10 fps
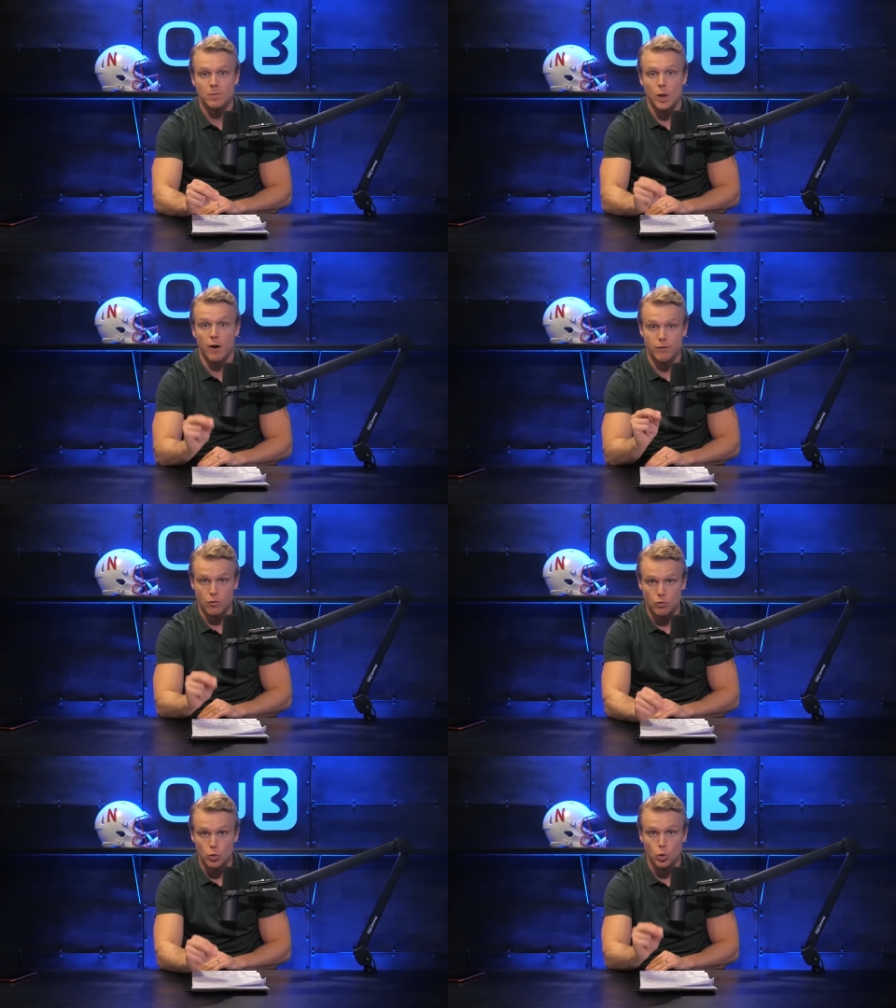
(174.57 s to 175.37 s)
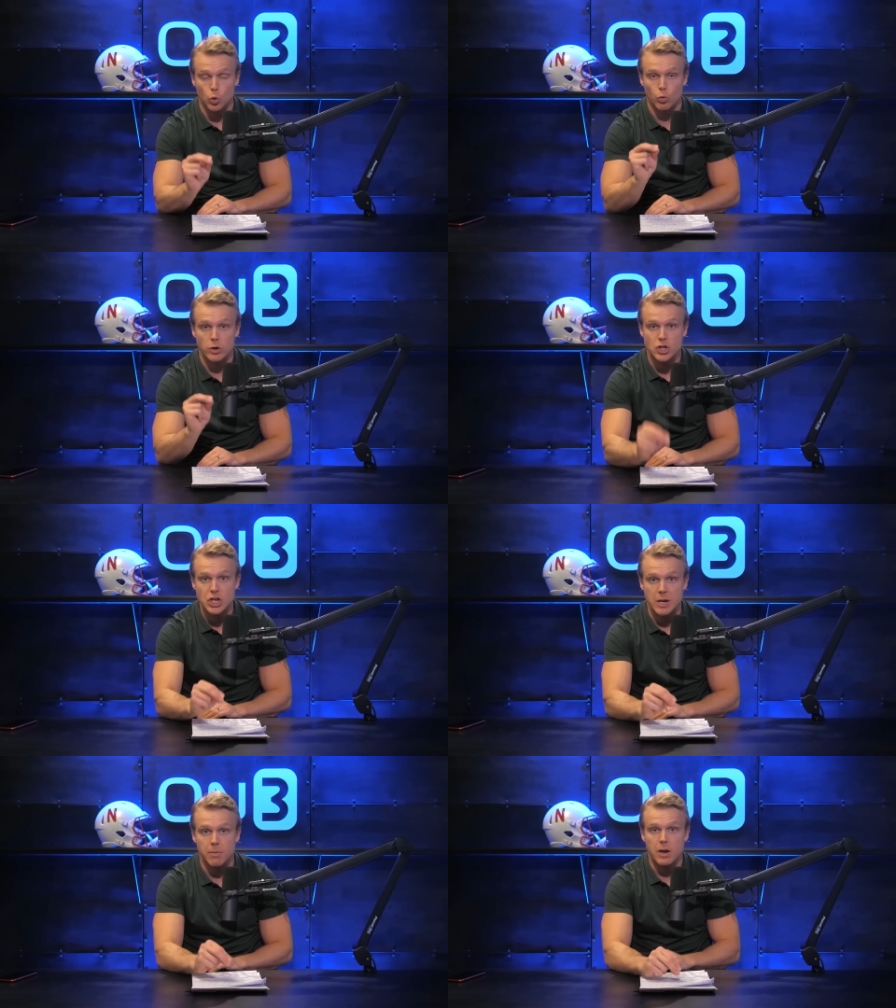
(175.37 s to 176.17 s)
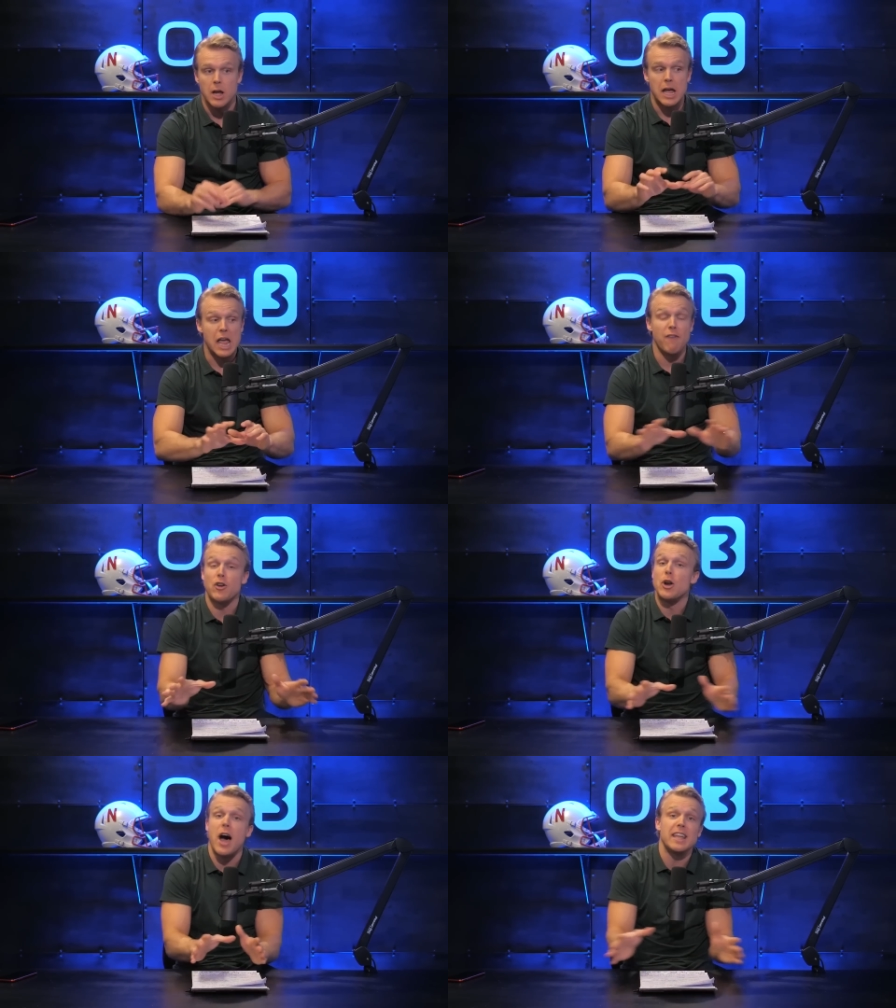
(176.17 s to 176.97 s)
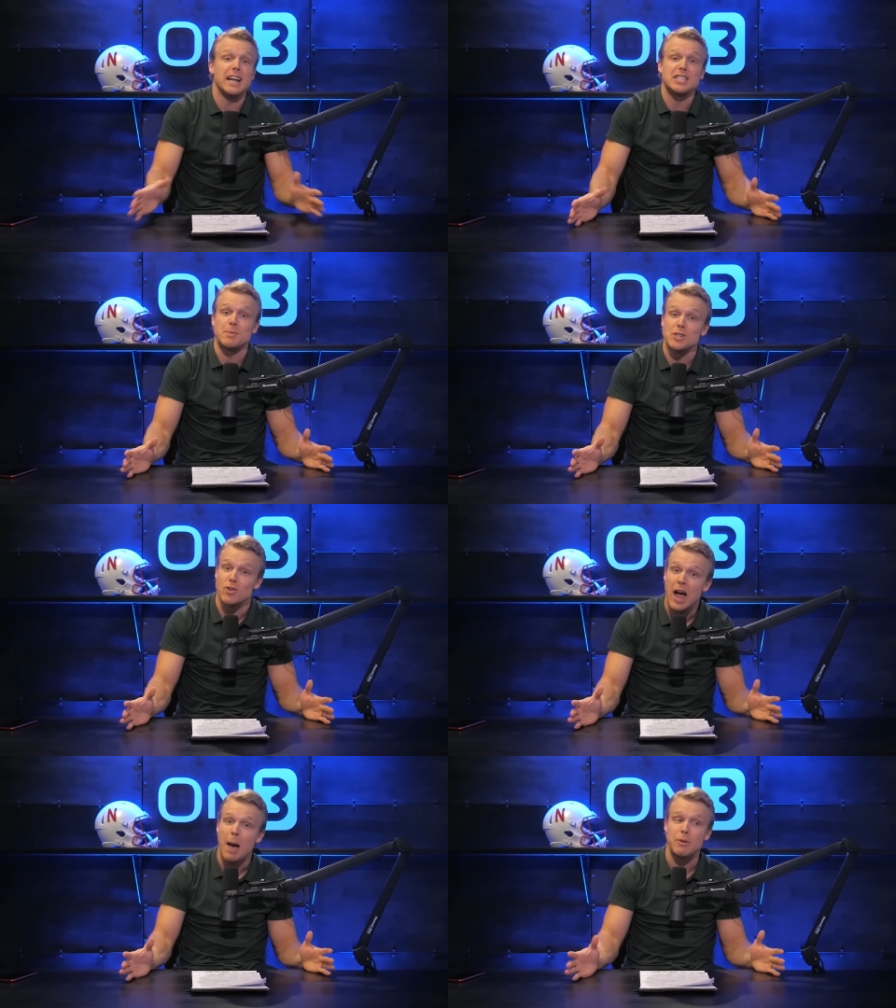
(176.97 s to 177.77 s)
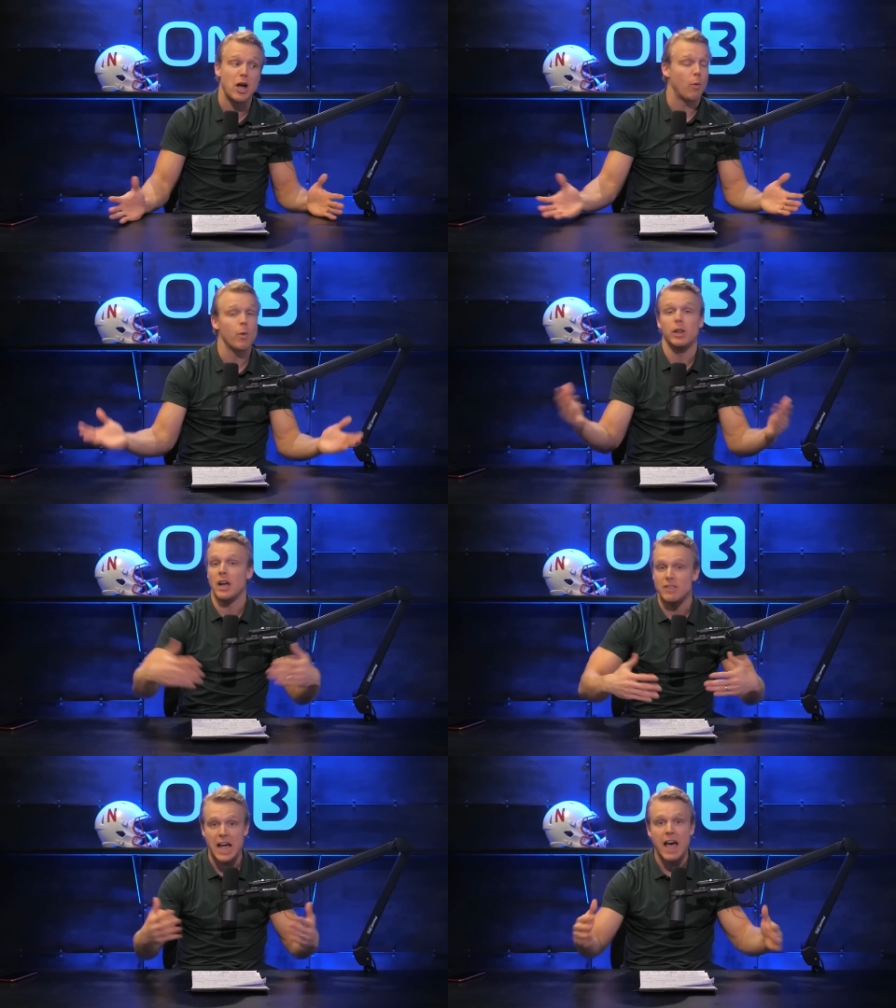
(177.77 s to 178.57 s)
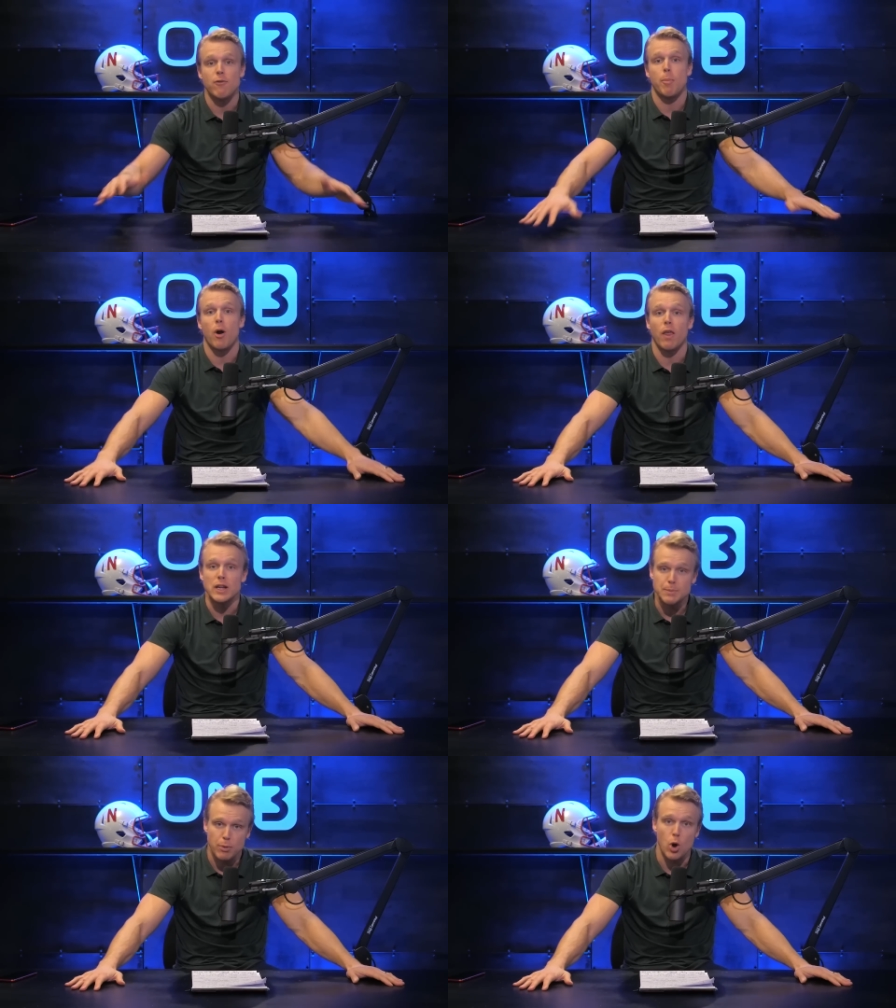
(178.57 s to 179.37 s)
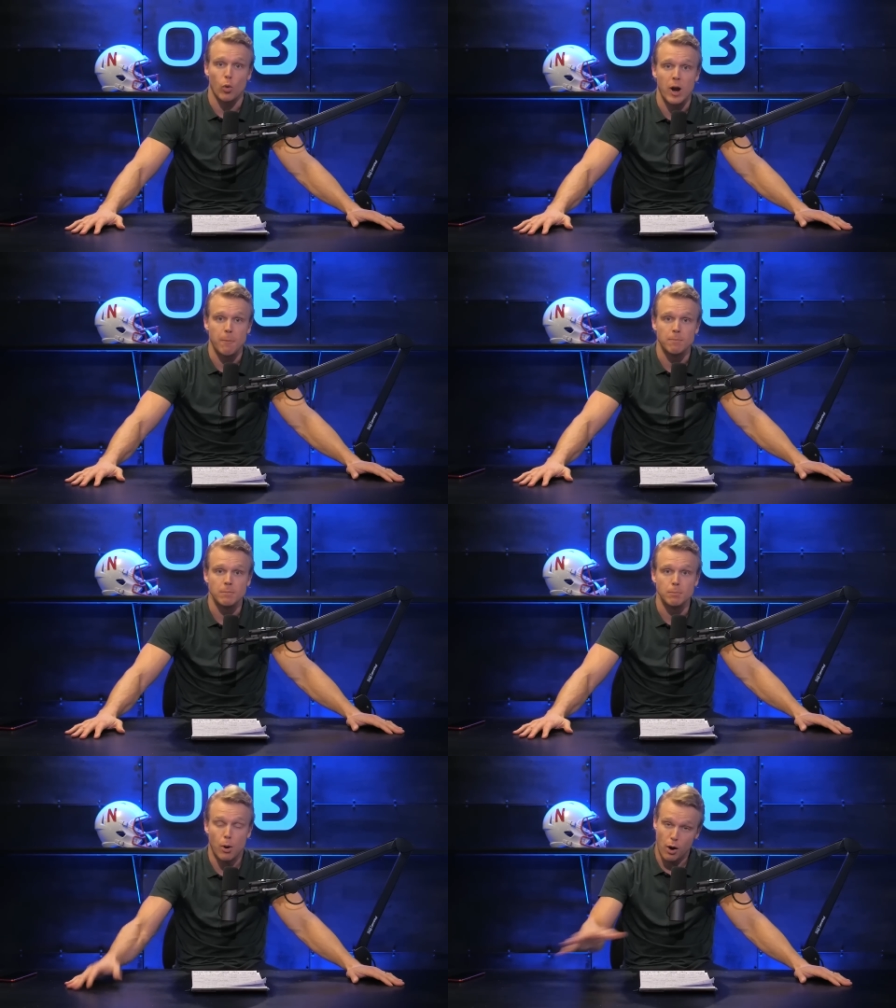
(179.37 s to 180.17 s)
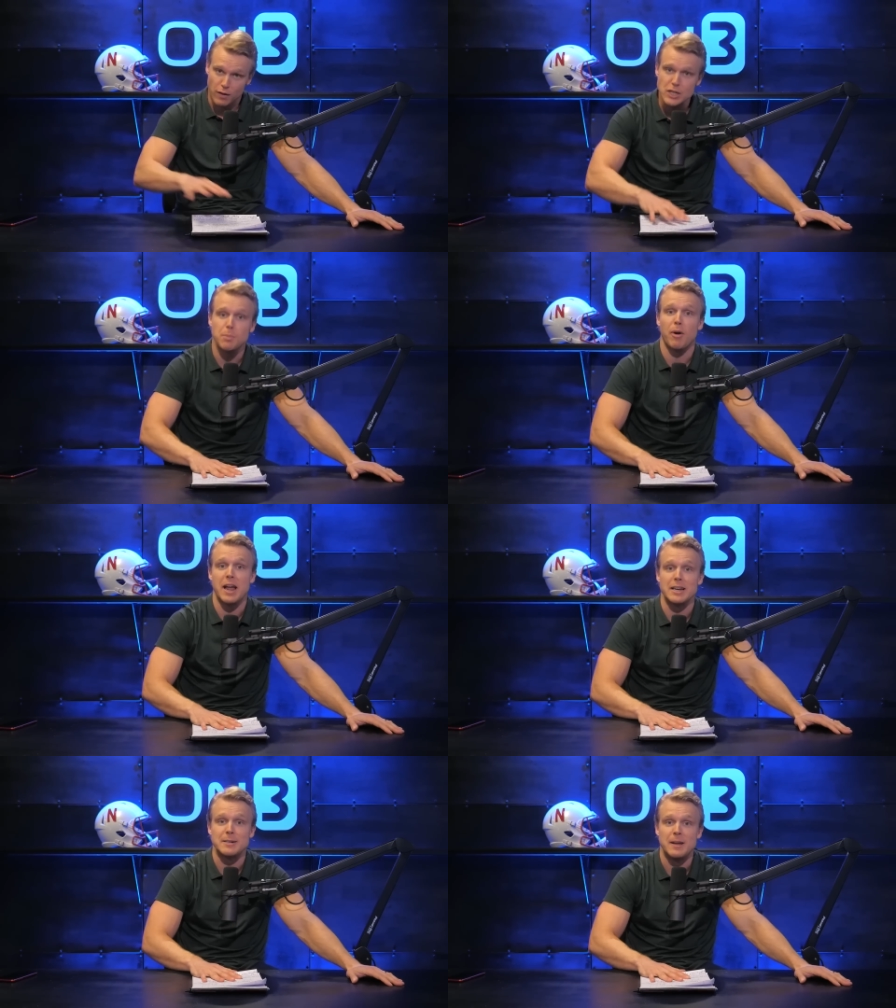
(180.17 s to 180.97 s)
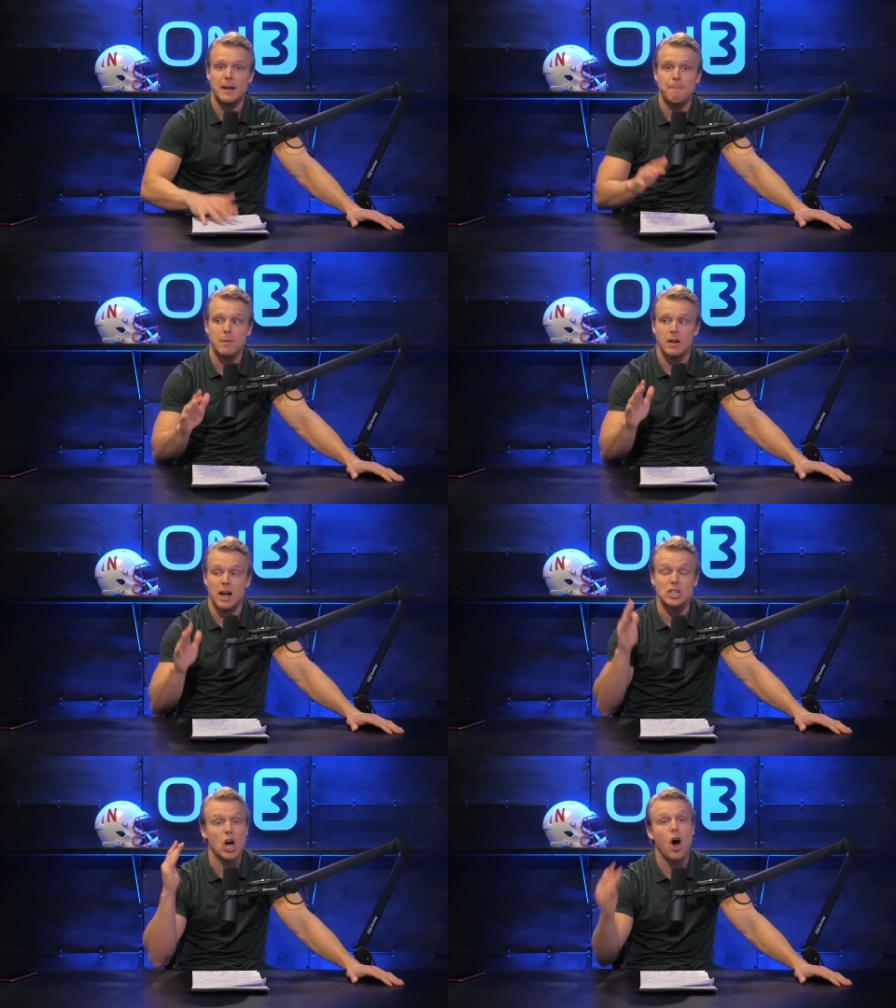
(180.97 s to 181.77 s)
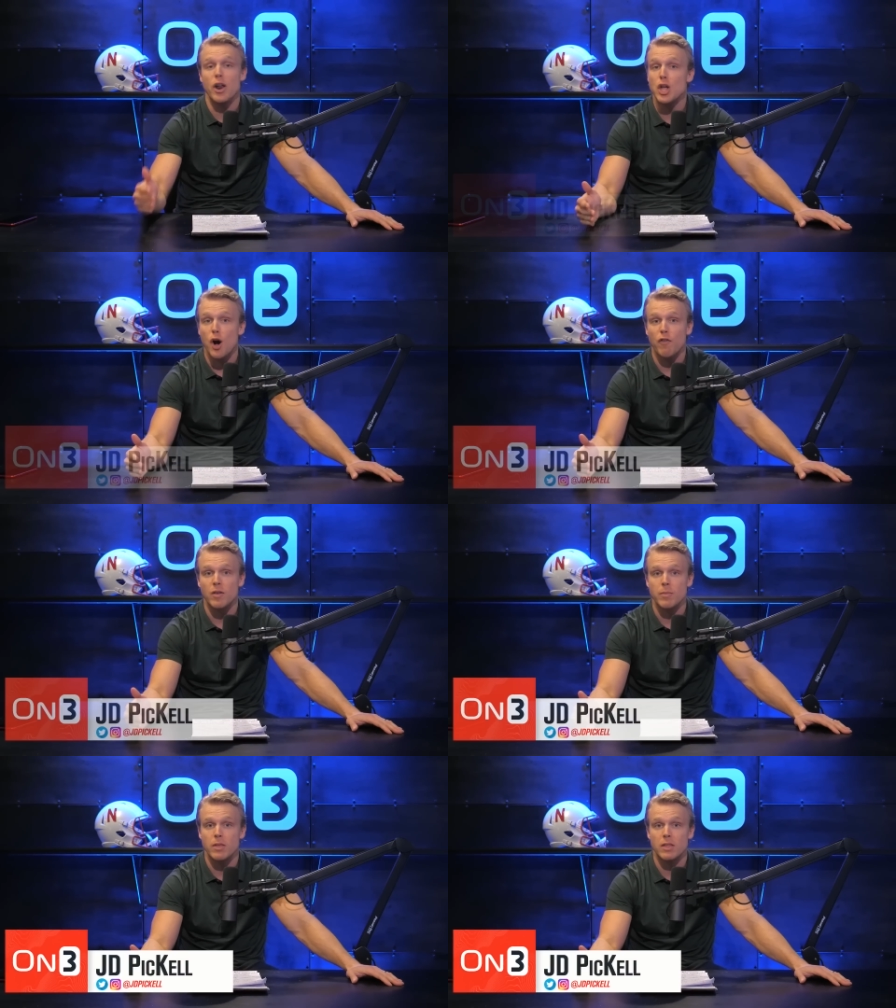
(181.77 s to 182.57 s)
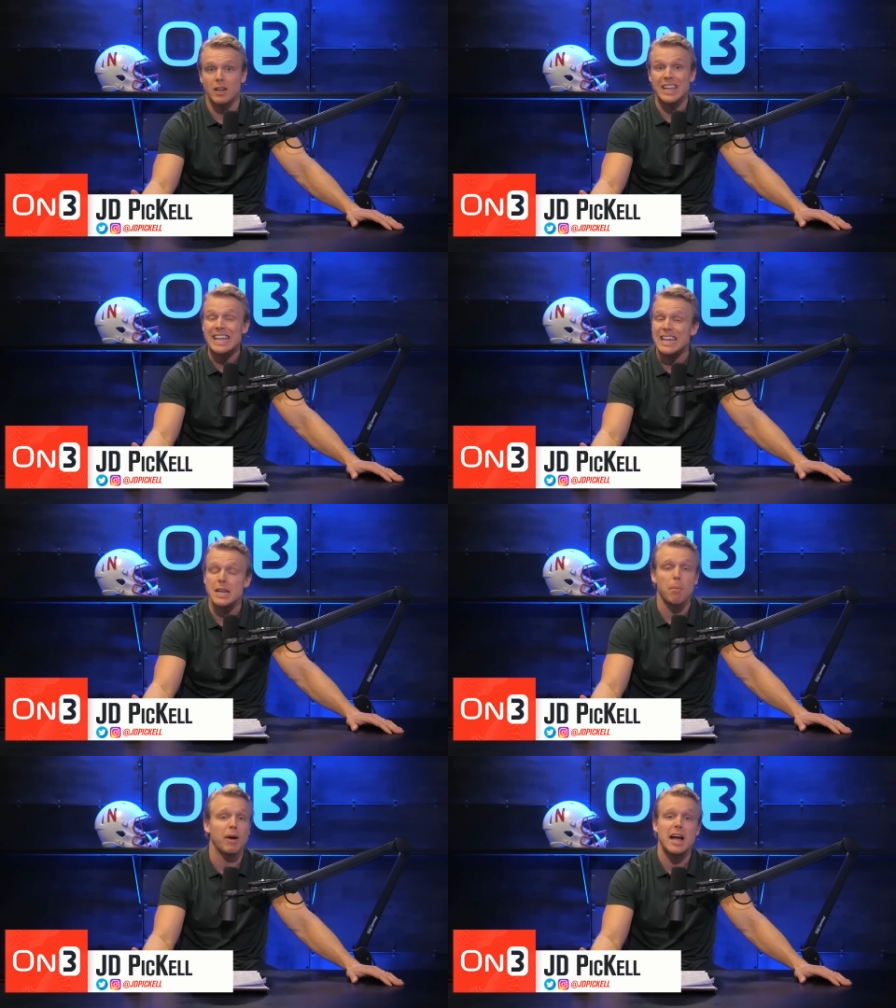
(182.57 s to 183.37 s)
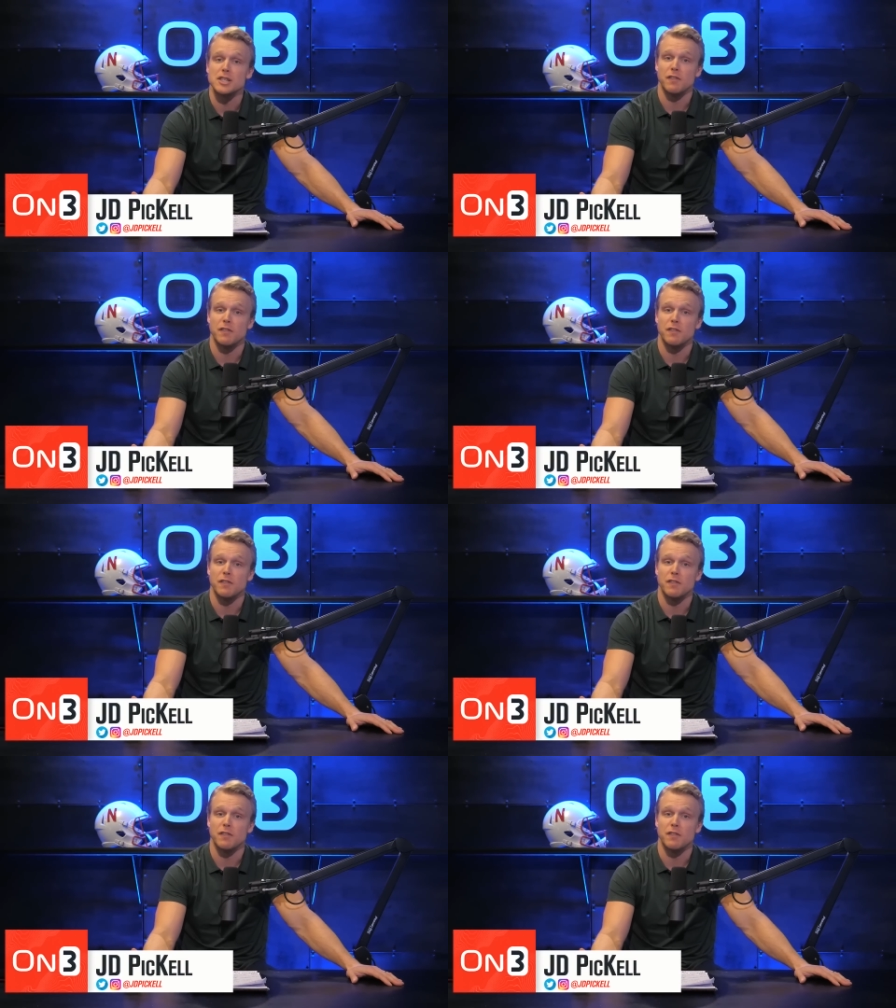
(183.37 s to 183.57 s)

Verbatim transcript: of the Rhule regime. If you're not yet subscribed, now we would love to have you part of this program, part of this brand. A ton of y'all from the Lincoln, Nebraska